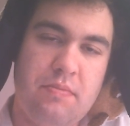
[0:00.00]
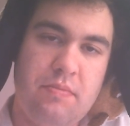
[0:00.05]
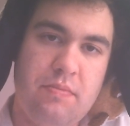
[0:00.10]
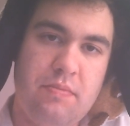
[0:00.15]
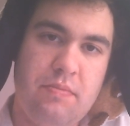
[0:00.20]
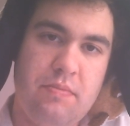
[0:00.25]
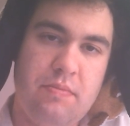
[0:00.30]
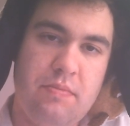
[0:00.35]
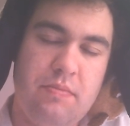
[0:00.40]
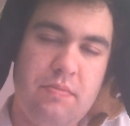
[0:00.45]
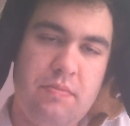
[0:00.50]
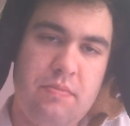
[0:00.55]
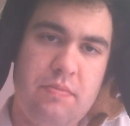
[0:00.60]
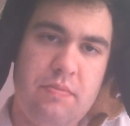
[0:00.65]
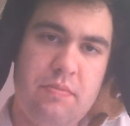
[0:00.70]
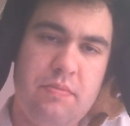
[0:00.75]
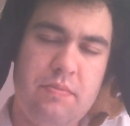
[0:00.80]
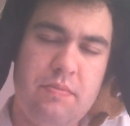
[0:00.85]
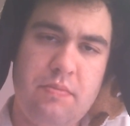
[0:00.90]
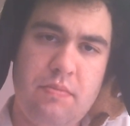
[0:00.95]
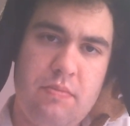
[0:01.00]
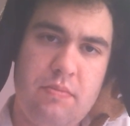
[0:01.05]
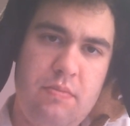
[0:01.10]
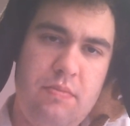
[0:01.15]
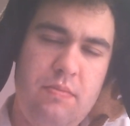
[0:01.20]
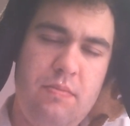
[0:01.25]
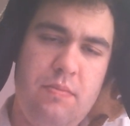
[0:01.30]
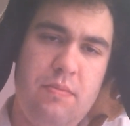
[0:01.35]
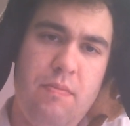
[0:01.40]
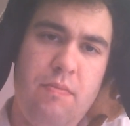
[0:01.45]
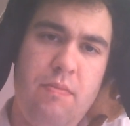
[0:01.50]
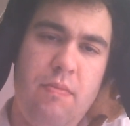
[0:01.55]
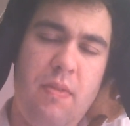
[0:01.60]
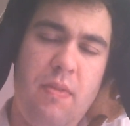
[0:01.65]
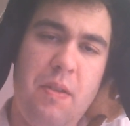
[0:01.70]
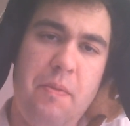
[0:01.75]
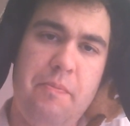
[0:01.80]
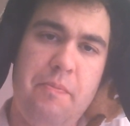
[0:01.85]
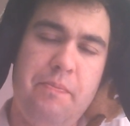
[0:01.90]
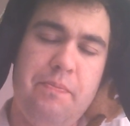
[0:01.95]

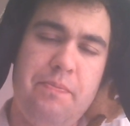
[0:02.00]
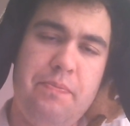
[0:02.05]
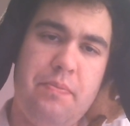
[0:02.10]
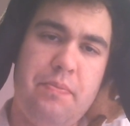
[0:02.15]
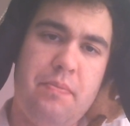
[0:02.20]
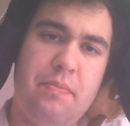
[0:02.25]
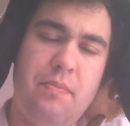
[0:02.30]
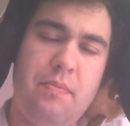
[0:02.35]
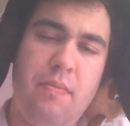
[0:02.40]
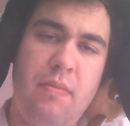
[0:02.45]
Nobody speaks.